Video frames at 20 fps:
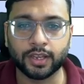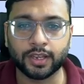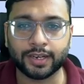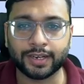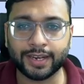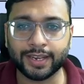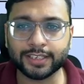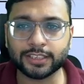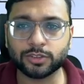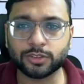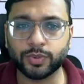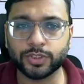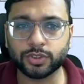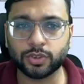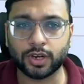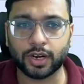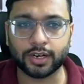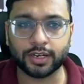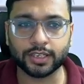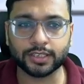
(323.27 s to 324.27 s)
Next, we
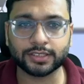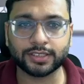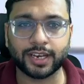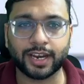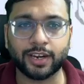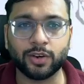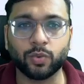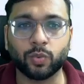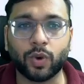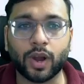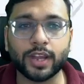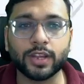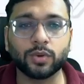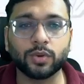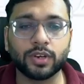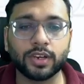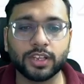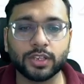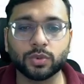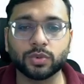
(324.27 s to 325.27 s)
should understand why
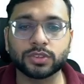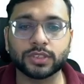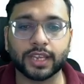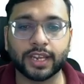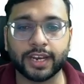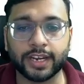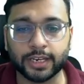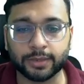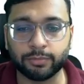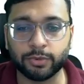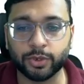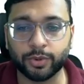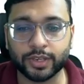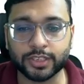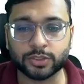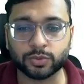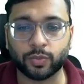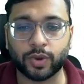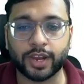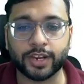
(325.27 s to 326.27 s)
only use
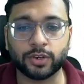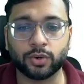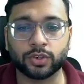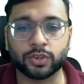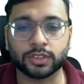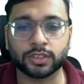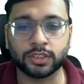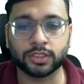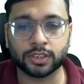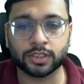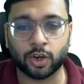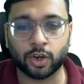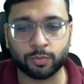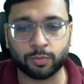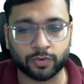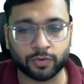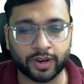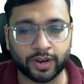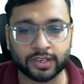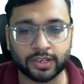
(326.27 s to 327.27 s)
AWS, why not other cloud
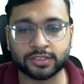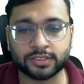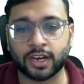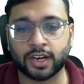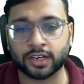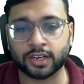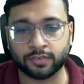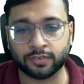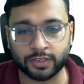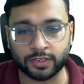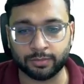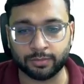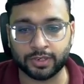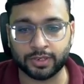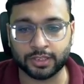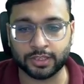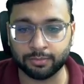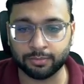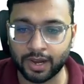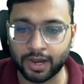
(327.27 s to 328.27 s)
providers that are available
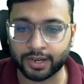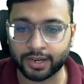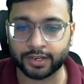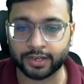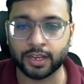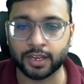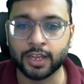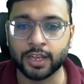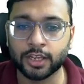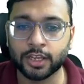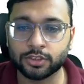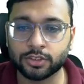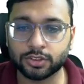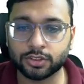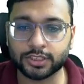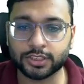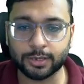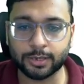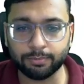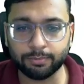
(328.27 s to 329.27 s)
in the market. So
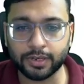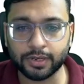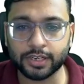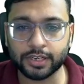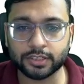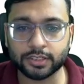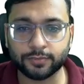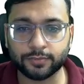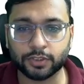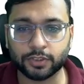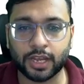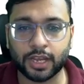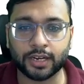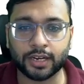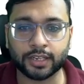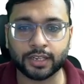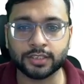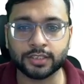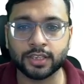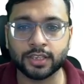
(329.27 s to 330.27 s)
the simple reason for
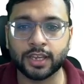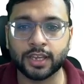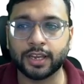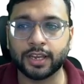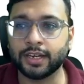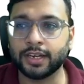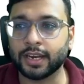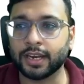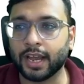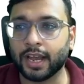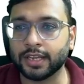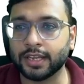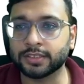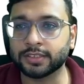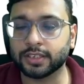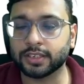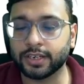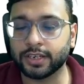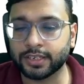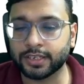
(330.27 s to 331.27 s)
that is it
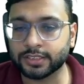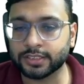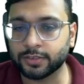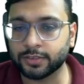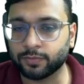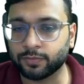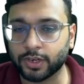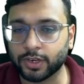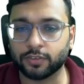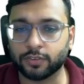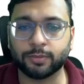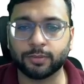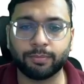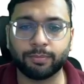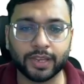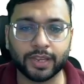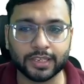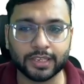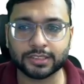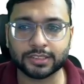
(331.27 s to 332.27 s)
is the one of the
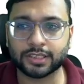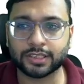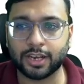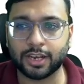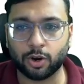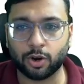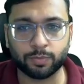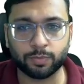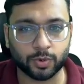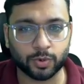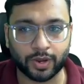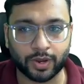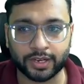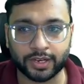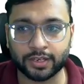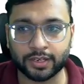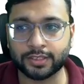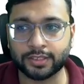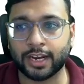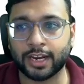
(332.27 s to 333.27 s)
biggest cloud
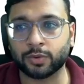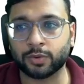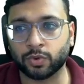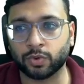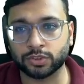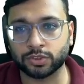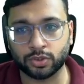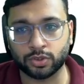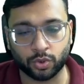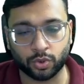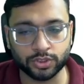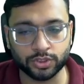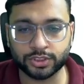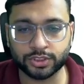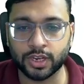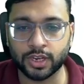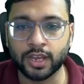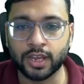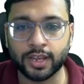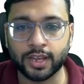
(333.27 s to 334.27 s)
provider that was launched
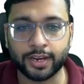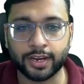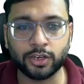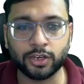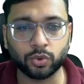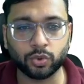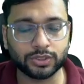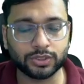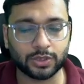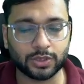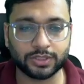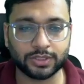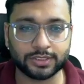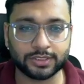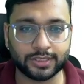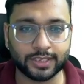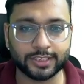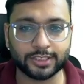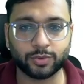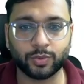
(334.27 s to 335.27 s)
in
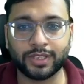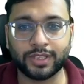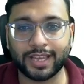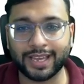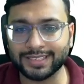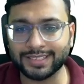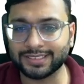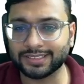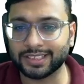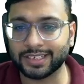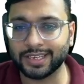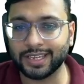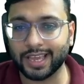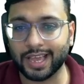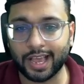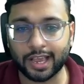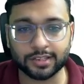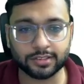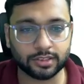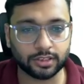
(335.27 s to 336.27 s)
2006 with S3
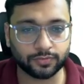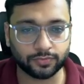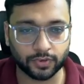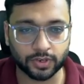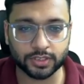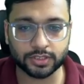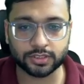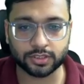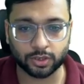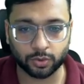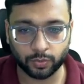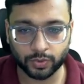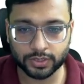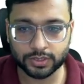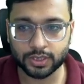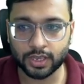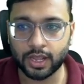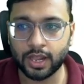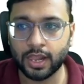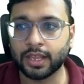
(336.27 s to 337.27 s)
as the first
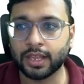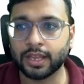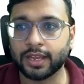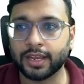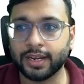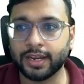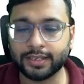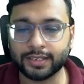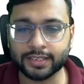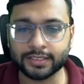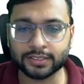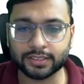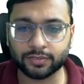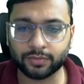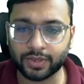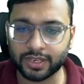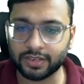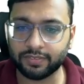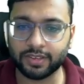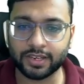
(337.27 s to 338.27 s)
service. It is
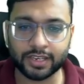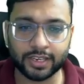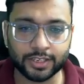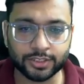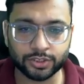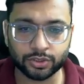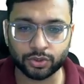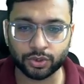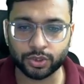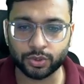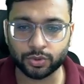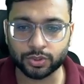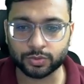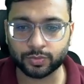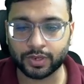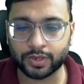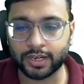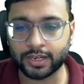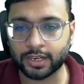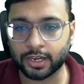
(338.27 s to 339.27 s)
very easy to use
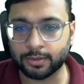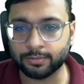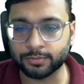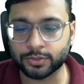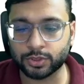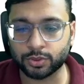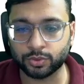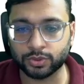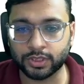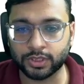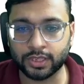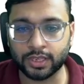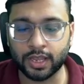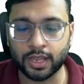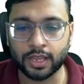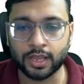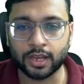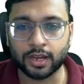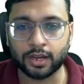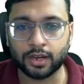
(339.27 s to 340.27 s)
when it comes to the
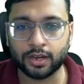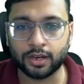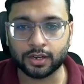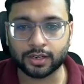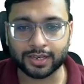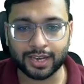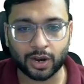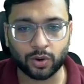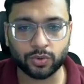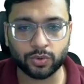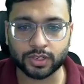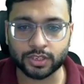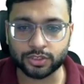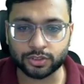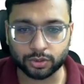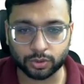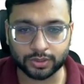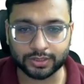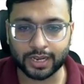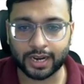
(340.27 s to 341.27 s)
cloud
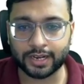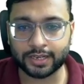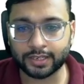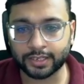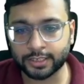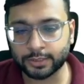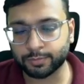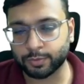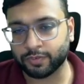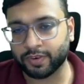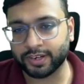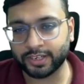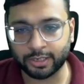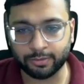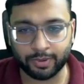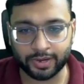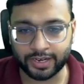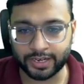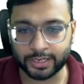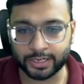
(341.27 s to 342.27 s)
console that is provided
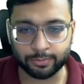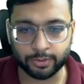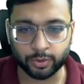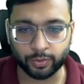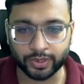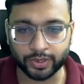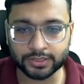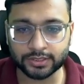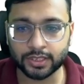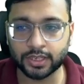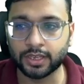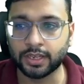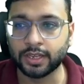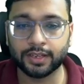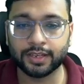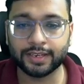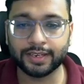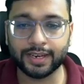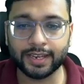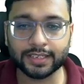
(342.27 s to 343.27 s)
by AWS.
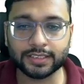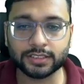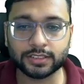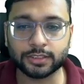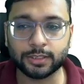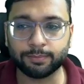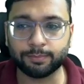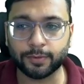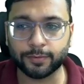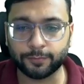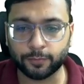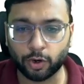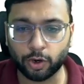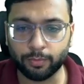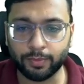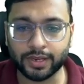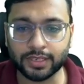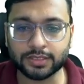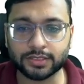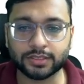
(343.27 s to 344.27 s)
Next, the
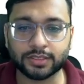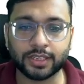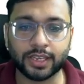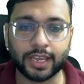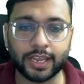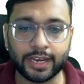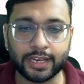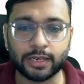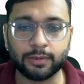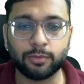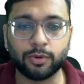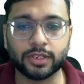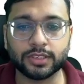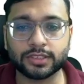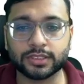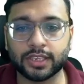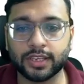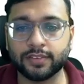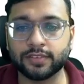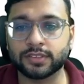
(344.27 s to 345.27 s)
performance the
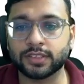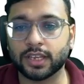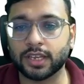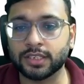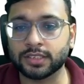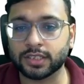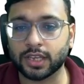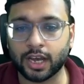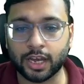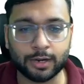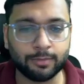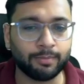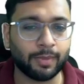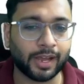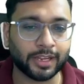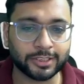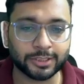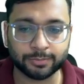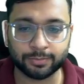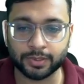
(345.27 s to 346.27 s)
AWS gives is
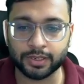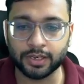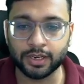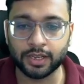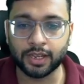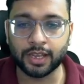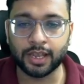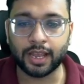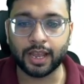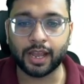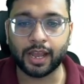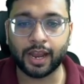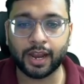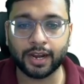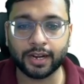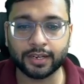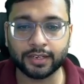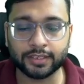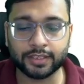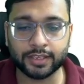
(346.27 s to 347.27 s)
unmatchable
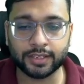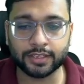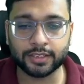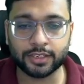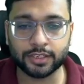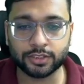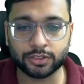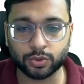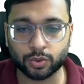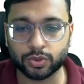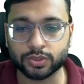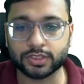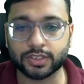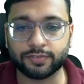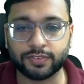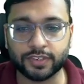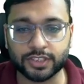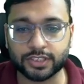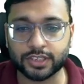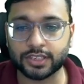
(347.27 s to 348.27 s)
and the resource
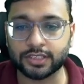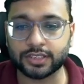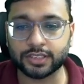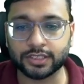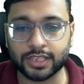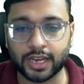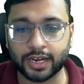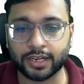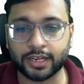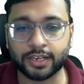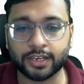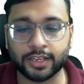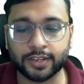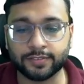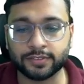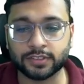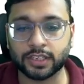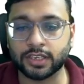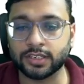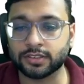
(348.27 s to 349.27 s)
efficiency that it
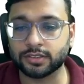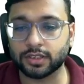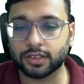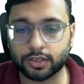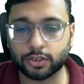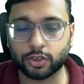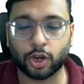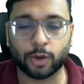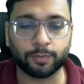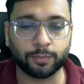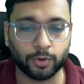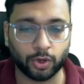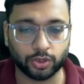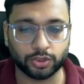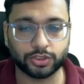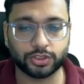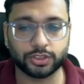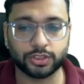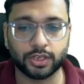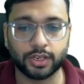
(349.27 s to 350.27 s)
gives is top
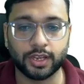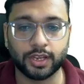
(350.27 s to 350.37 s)
notch.